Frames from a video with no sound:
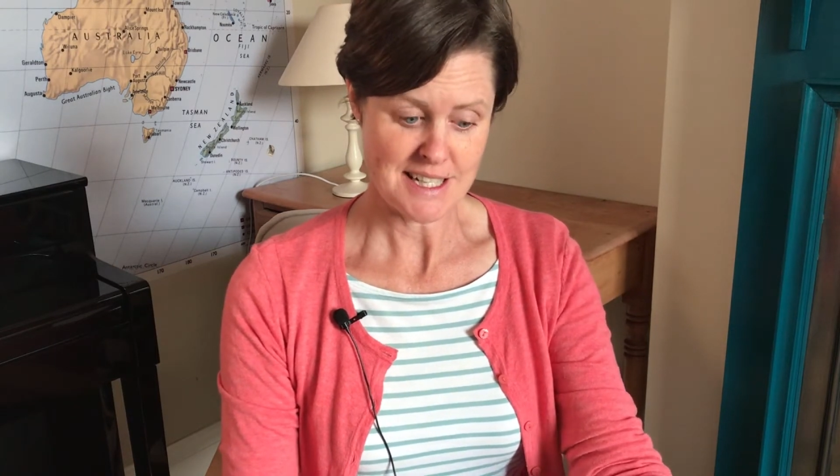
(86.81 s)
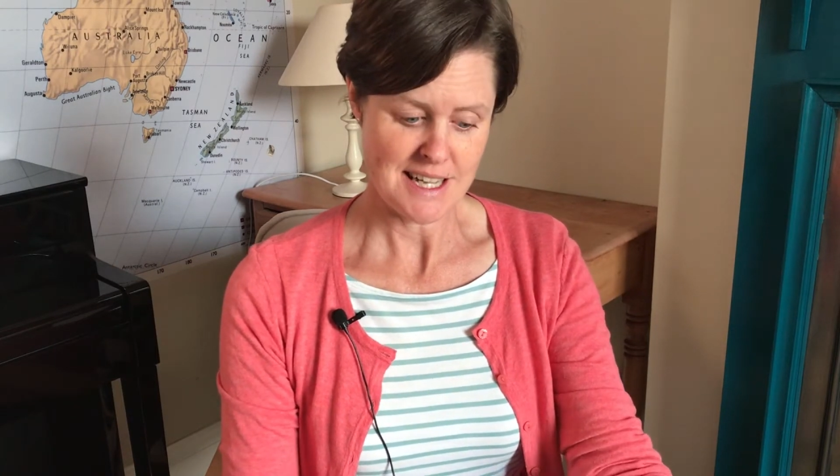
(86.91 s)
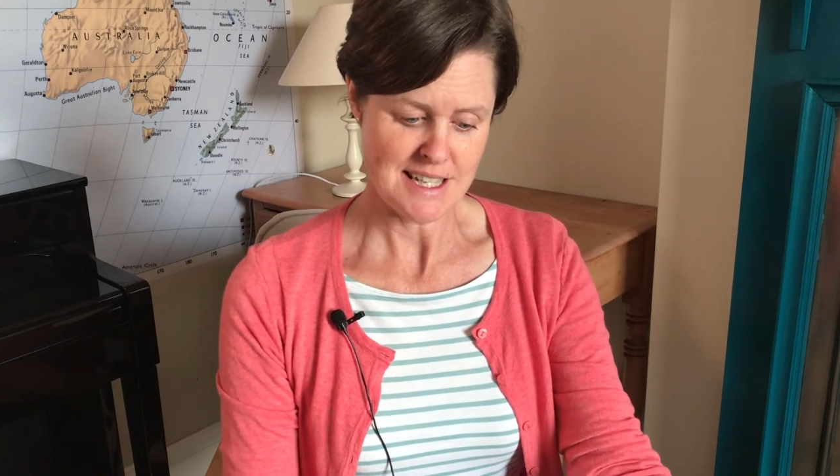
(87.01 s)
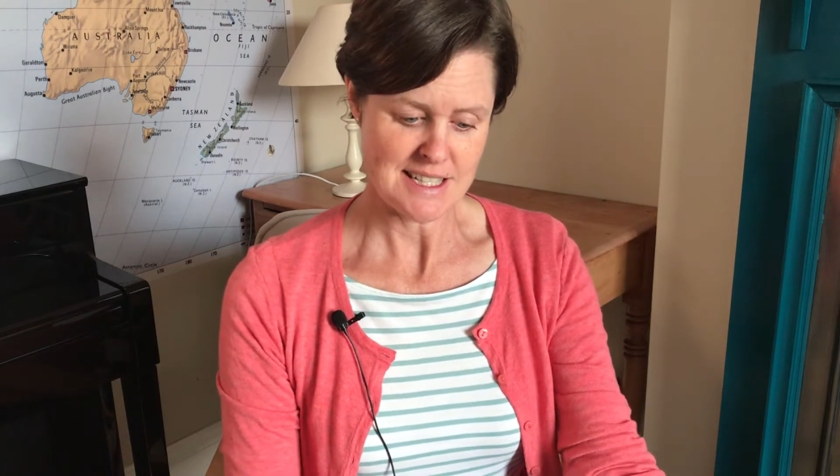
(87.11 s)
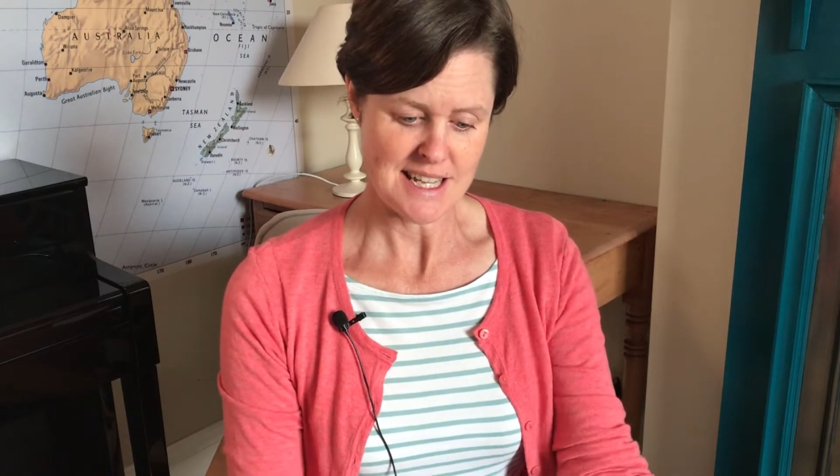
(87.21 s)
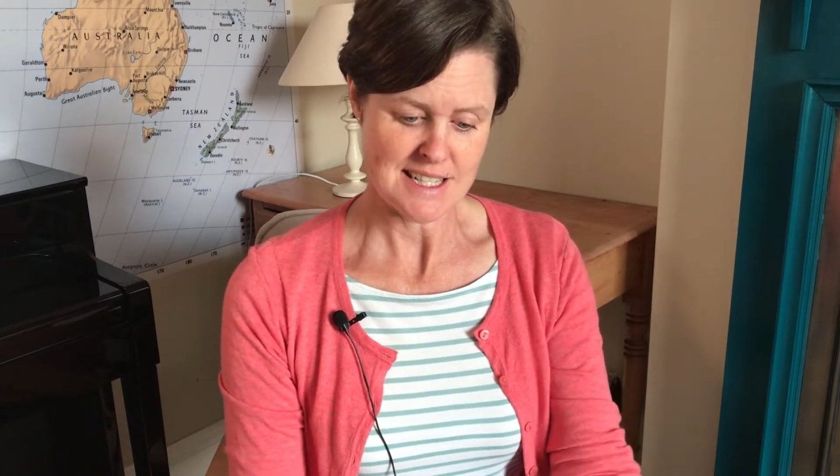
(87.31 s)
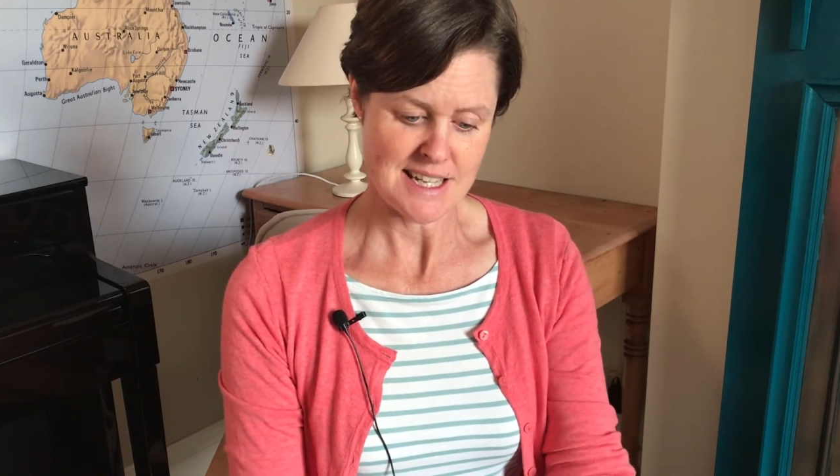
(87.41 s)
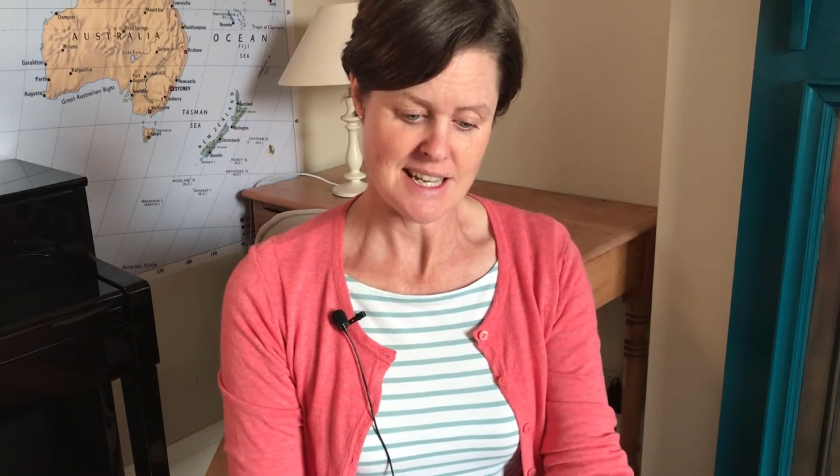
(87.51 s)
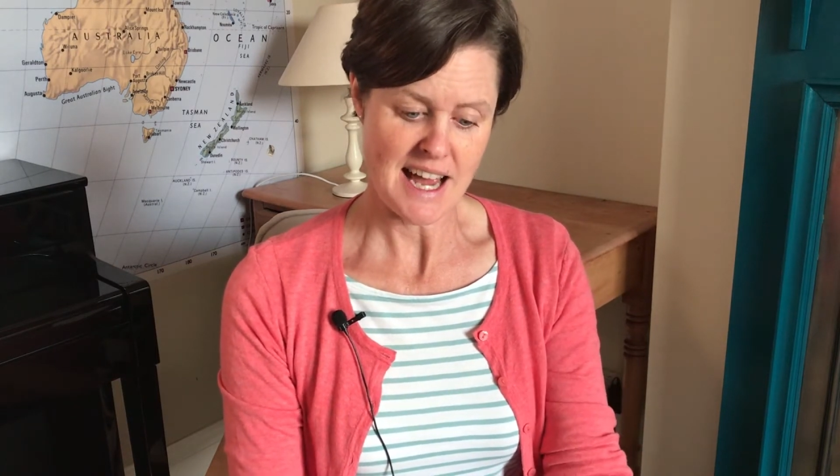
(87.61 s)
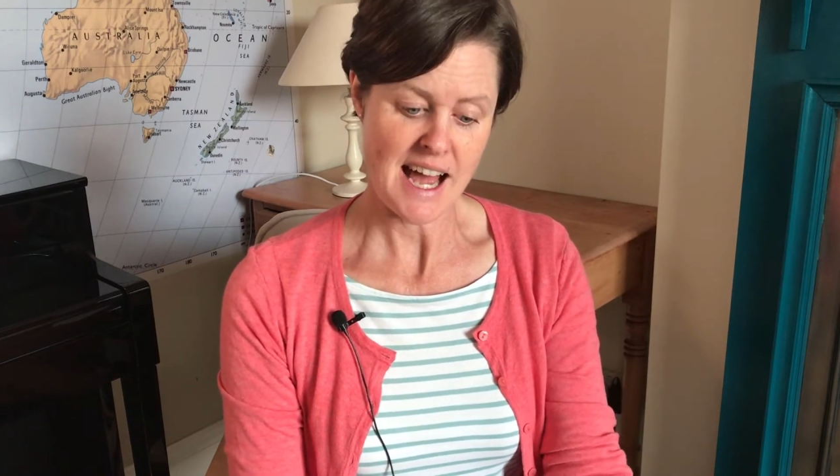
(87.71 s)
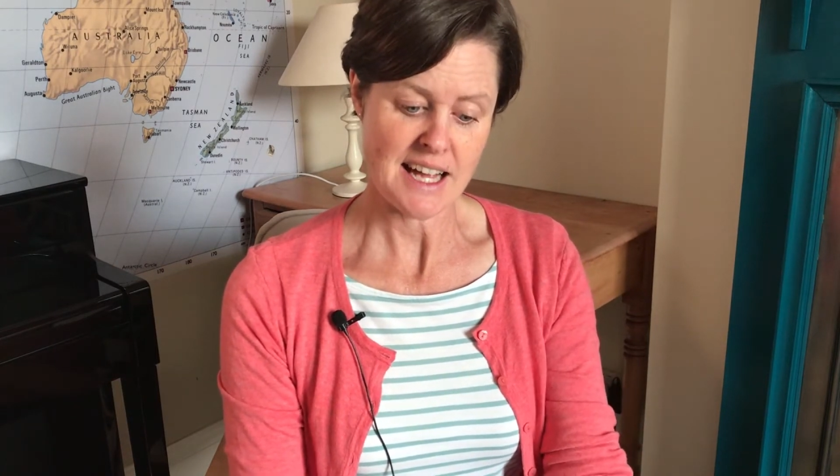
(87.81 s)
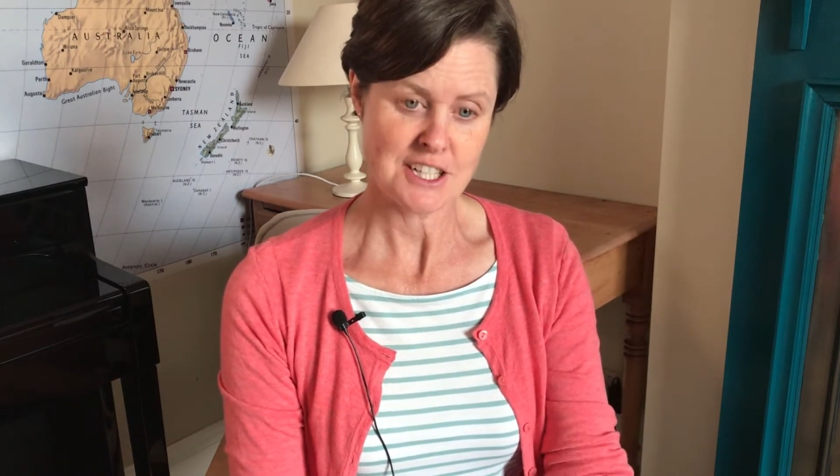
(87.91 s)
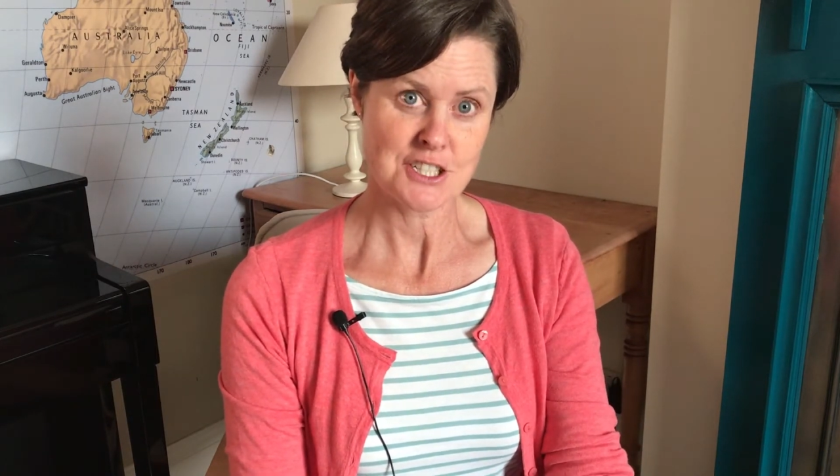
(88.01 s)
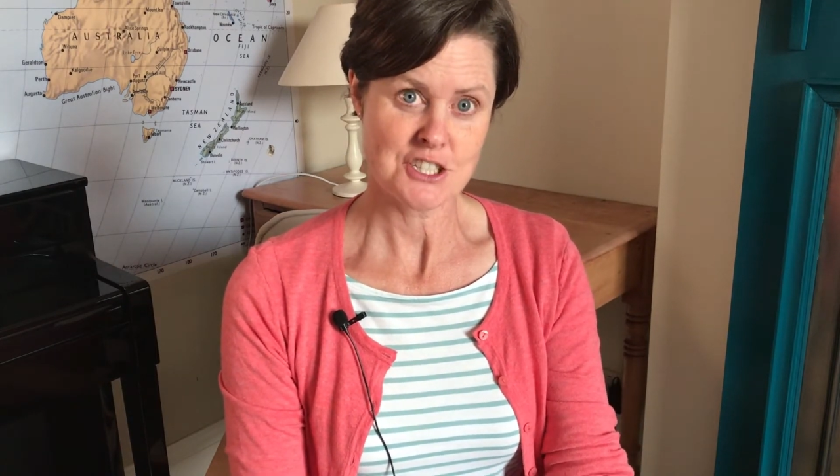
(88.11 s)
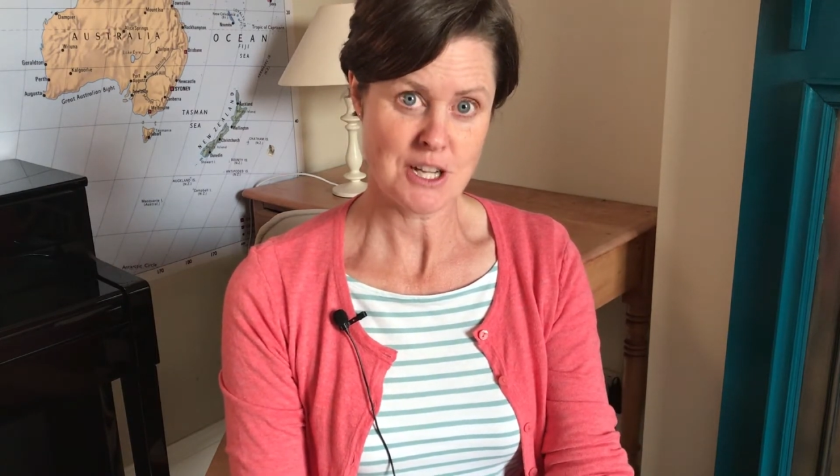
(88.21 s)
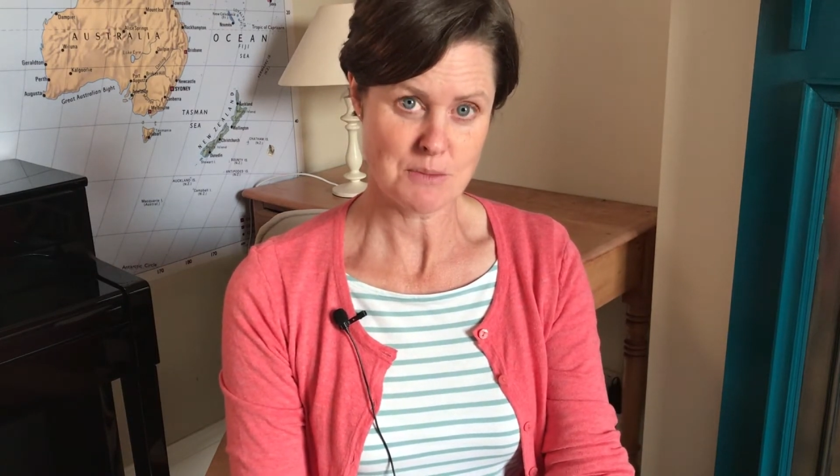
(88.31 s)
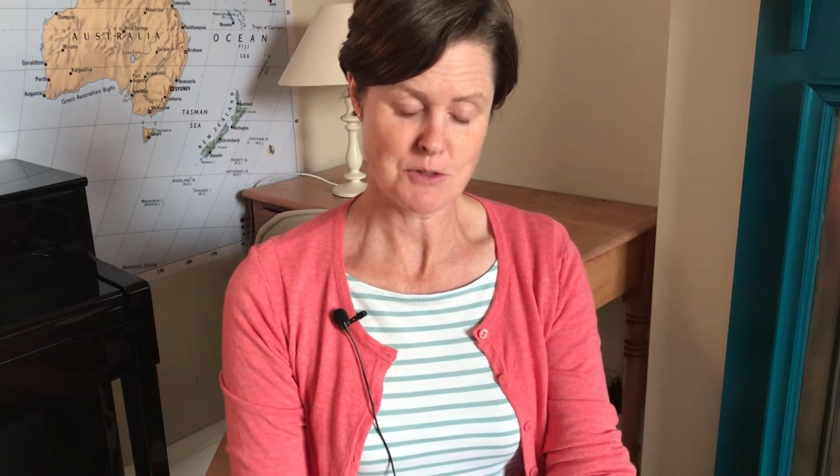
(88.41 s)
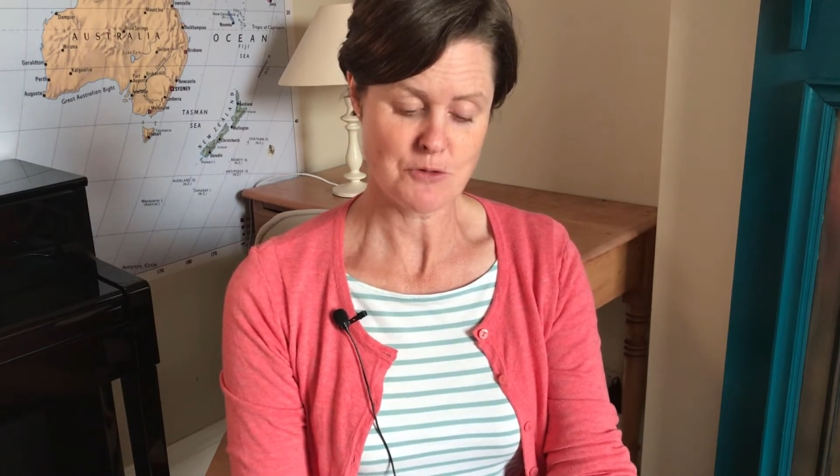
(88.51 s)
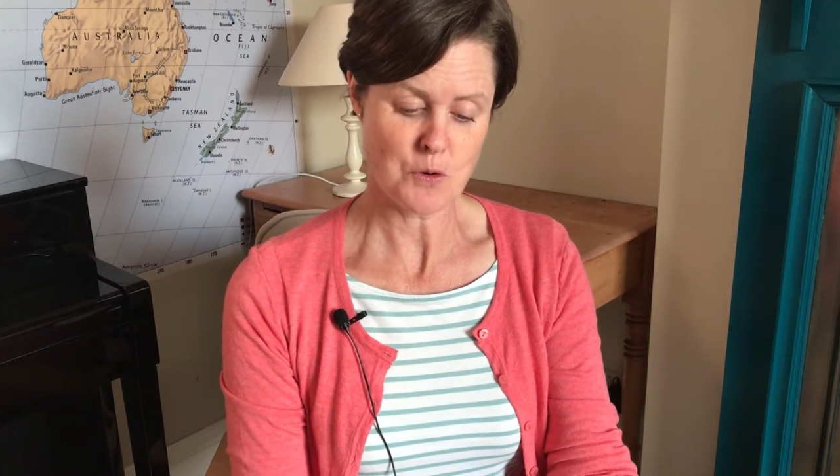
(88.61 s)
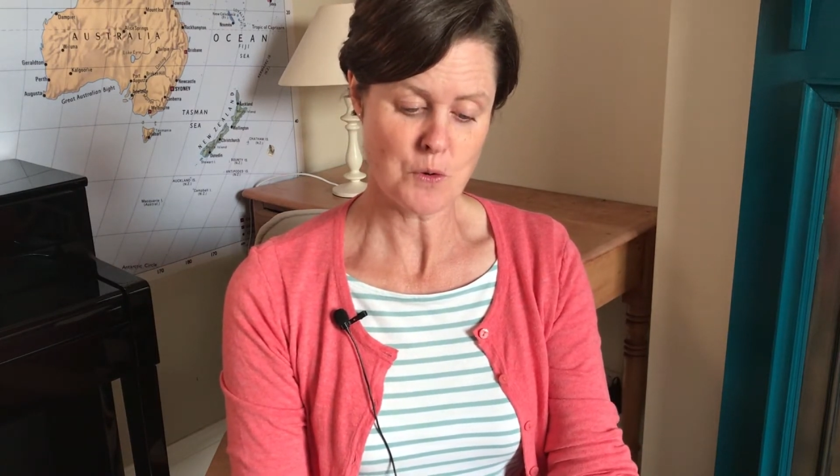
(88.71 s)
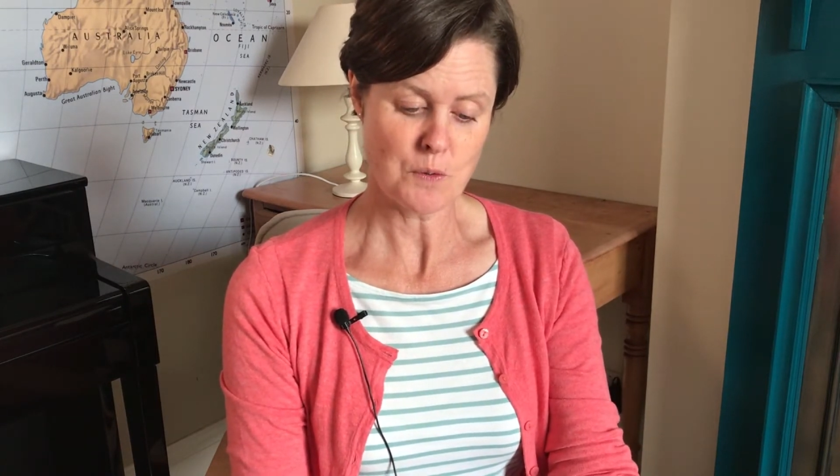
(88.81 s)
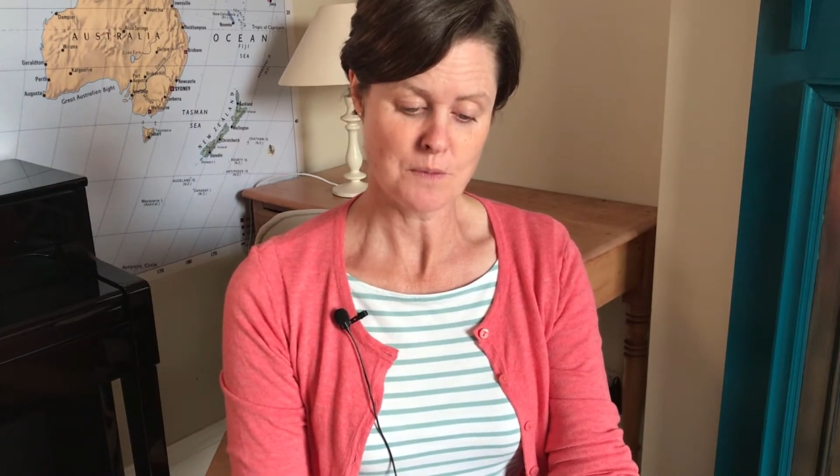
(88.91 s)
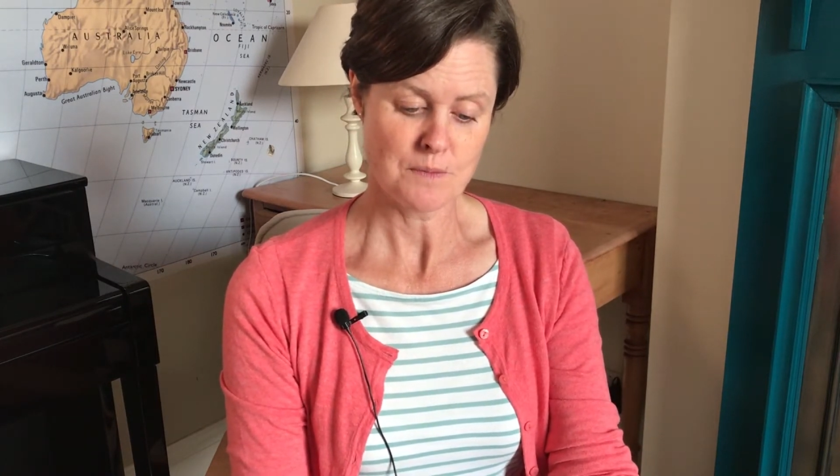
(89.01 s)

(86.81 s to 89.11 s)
It is in Acts chapter 4,